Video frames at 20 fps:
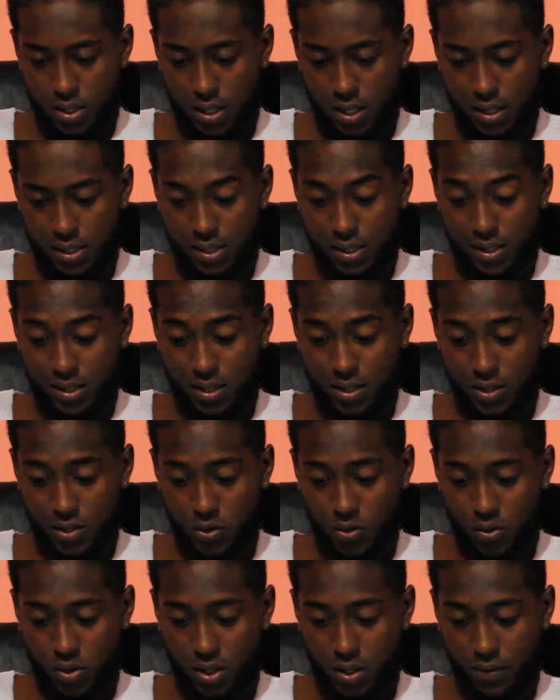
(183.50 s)
Assistant
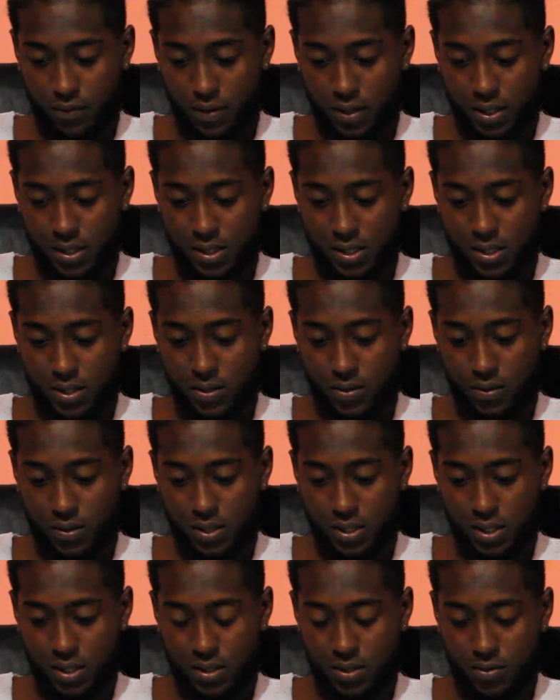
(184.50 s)
to chef at CEO's
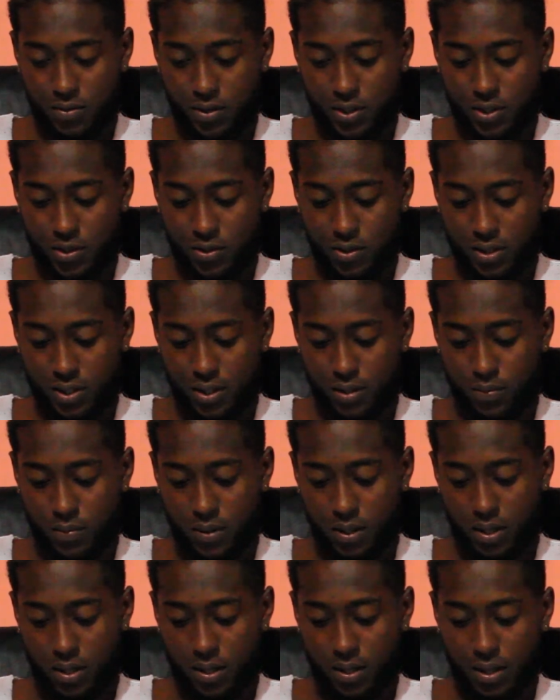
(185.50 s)
in restaurant
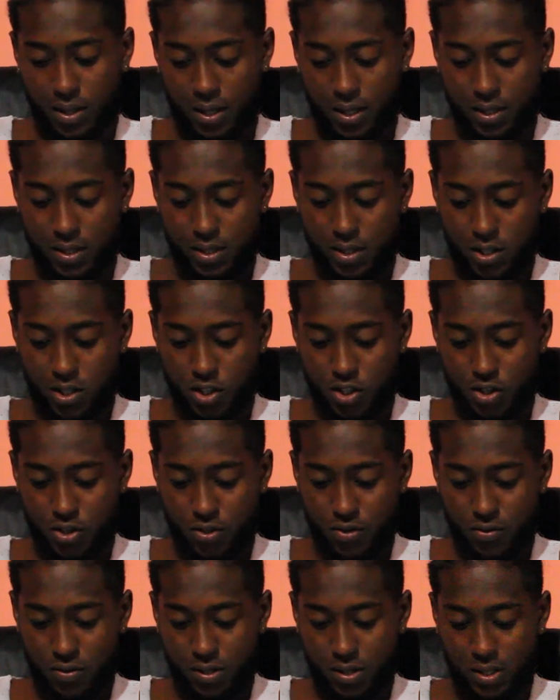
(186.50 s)
number. That's not
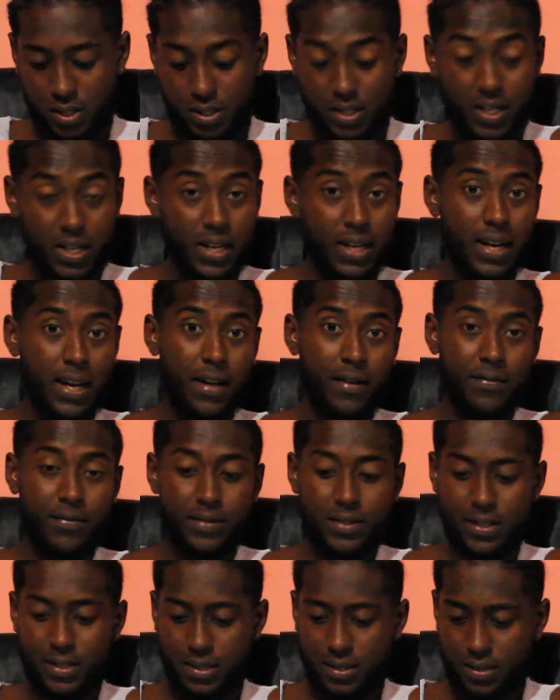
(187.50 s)
true because I
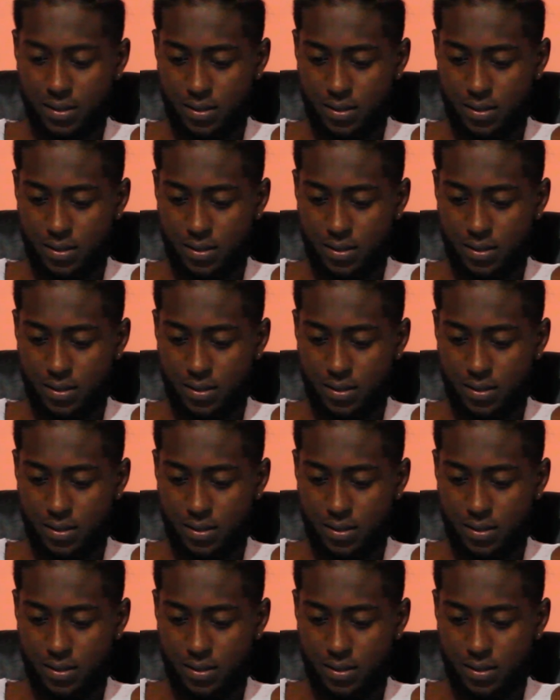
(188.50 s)
left.